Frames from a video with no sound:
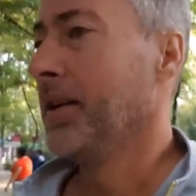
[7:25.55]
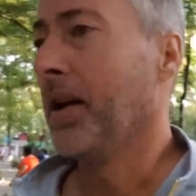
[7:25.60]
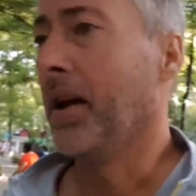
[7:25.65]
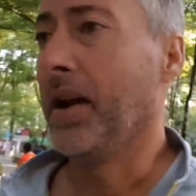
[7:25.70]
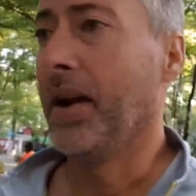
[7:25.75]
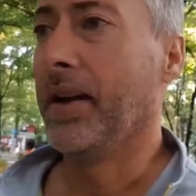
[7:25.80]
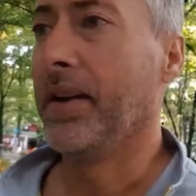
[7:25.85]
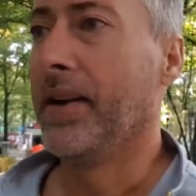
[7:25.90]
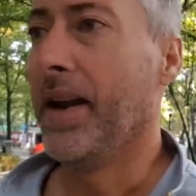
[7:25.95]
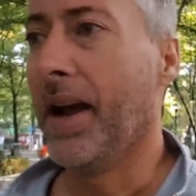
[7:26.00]

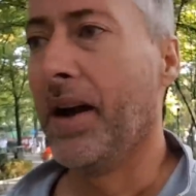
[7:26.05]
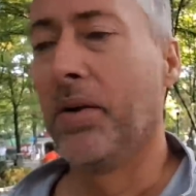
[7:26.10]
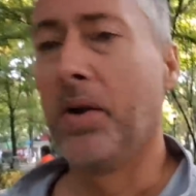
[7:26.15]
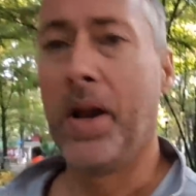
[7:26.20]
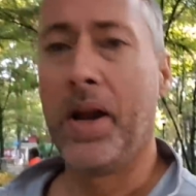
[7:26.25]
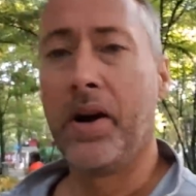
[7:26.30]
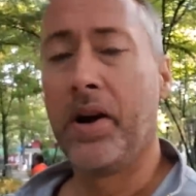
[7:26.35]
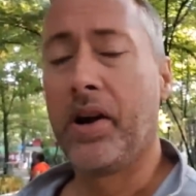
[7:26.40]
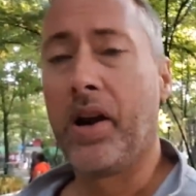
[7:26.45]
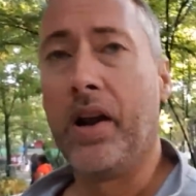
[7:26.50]
And now
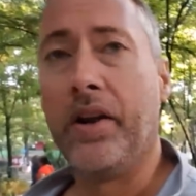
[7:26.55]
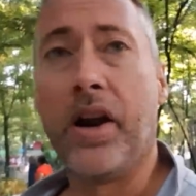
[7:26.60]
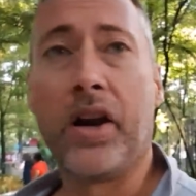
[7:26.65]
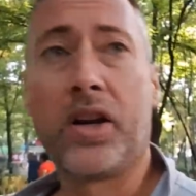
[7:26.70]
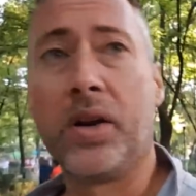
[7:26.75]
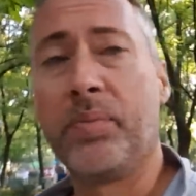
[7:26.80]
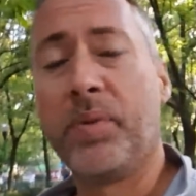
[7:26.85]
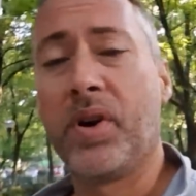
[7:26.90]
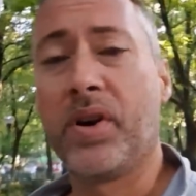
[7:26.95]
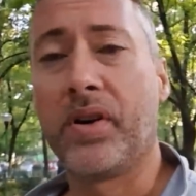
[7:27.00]
in
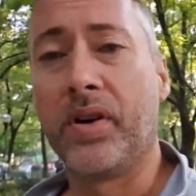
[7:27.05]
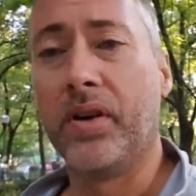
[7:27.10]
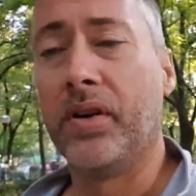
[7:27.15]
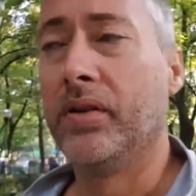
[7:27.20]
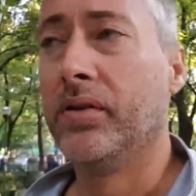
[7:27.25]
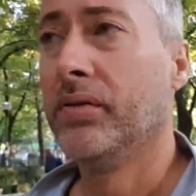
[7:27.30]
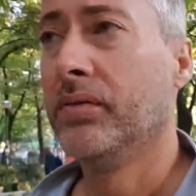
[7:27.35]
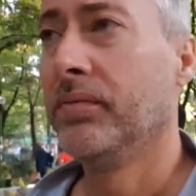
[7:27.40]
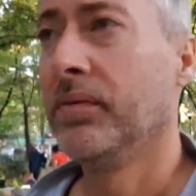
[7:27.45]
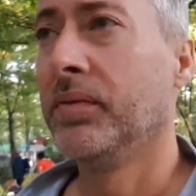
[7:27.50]
Acapulco,
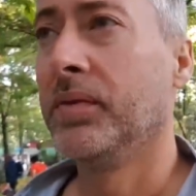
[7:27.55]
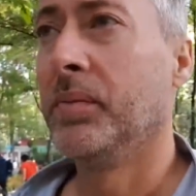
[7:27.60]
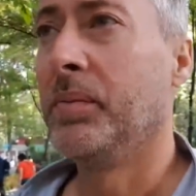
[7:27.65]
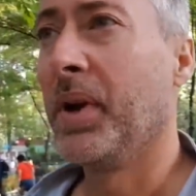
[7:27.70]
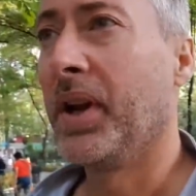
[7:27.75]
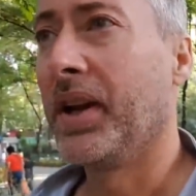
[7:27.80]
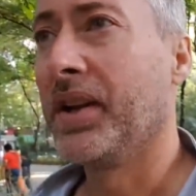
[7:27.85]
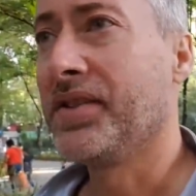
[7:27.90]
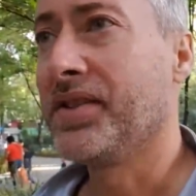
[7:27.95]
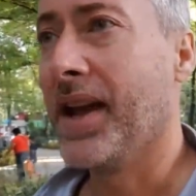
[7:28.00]
the
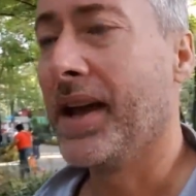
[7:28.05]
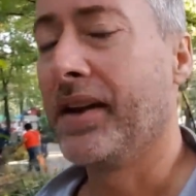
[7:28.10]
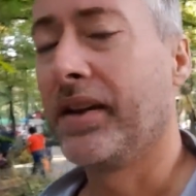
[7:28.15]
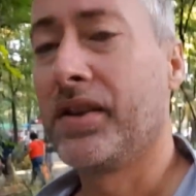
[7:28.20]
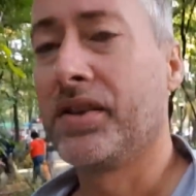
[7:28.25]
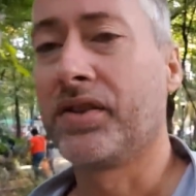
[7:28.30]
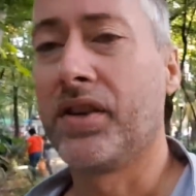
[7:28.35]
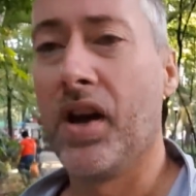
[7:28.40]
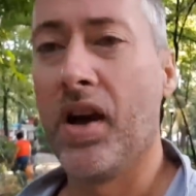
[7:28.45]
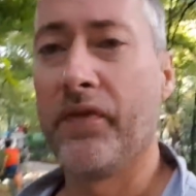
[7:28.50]
biggest
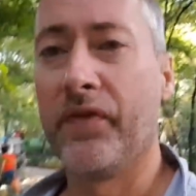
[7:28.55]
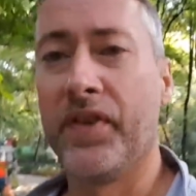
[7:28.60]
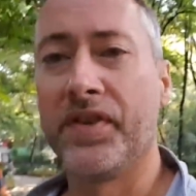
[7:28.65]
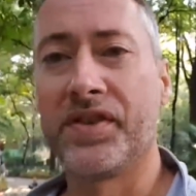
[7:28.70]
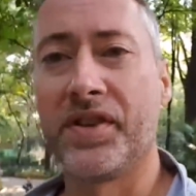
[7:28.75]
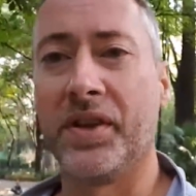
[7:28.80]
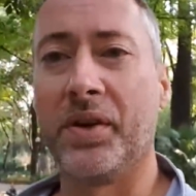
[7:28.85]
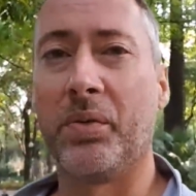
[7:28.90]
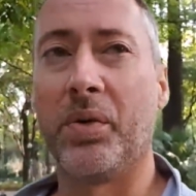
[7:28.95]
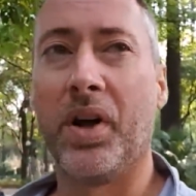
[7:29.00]
anarchist conference
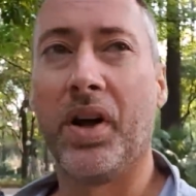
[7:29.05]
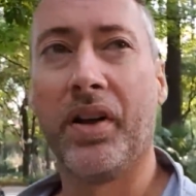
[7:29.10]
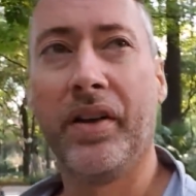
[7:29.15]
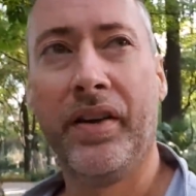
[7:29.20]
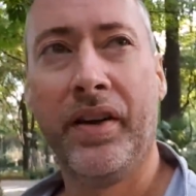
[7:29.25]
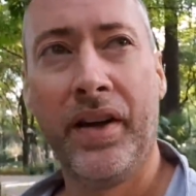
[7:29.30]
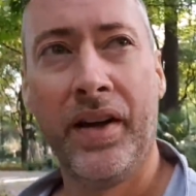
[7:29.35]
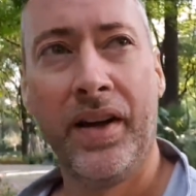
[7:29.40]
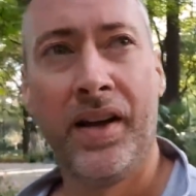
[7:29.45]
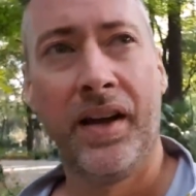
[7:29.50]
in the world,
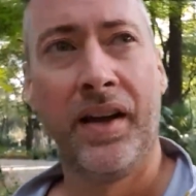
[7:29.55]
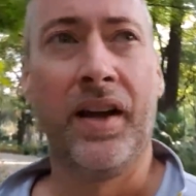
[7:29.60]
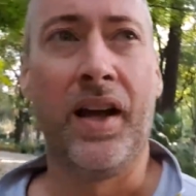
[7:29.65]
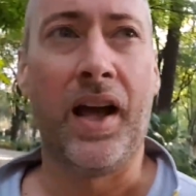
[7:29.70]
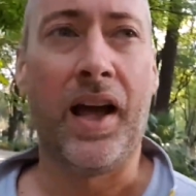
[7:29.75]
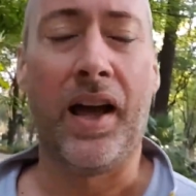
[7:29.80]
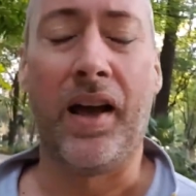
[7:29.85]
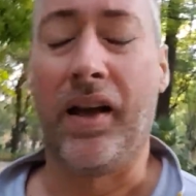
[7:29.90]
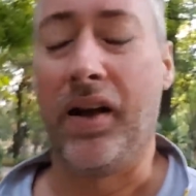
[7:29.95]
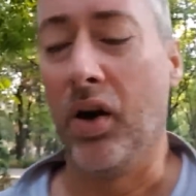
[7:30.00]

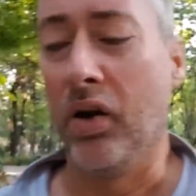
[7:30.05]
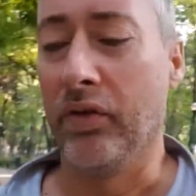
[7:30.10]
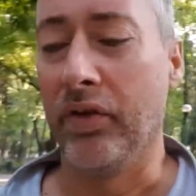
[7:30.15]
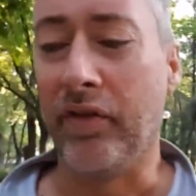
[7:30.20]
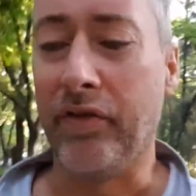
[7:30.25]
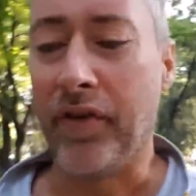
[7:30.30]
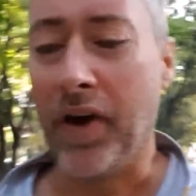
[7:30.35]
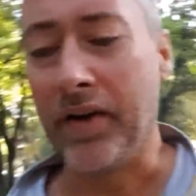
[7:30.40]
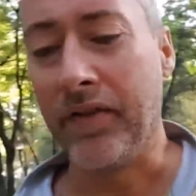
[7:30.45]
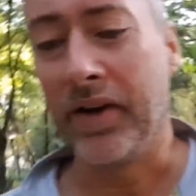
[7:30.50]

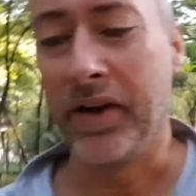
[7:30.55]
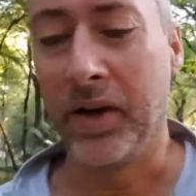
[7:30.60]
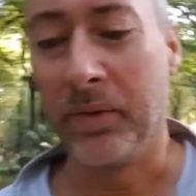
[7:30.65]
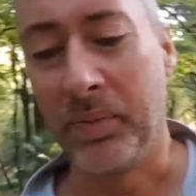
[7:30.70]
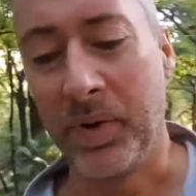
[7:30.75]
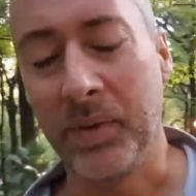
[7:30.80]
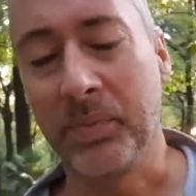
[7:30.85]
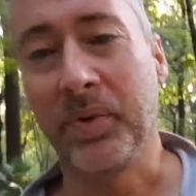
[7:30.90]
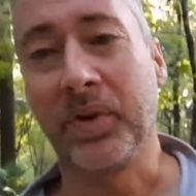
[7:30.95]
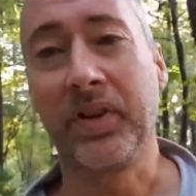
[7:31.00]
over 500
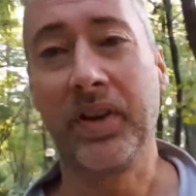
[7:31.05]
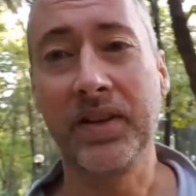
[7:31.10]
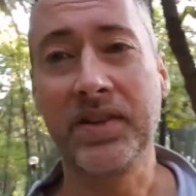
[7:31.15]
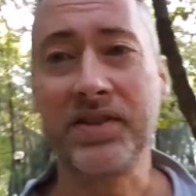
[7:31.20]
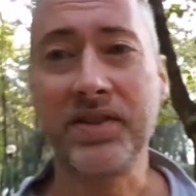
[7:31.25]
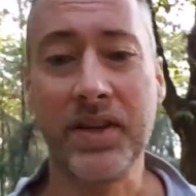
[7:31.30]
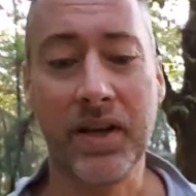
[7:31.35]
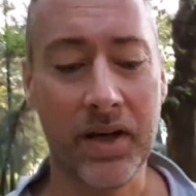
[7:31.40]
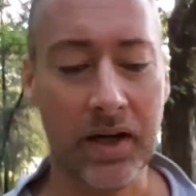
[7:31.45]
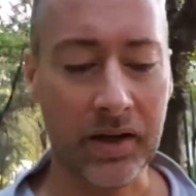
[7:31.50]
people
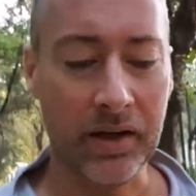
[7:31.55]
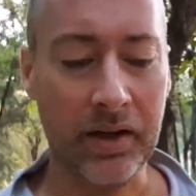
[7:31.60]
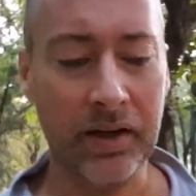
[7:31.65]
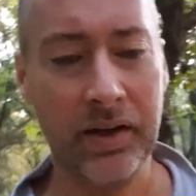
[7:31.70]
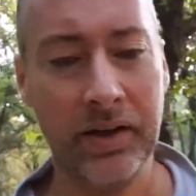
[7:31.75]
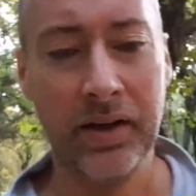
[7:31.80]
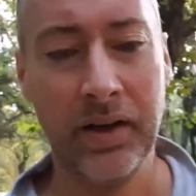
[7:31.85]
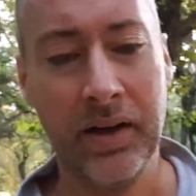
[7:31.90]
this year.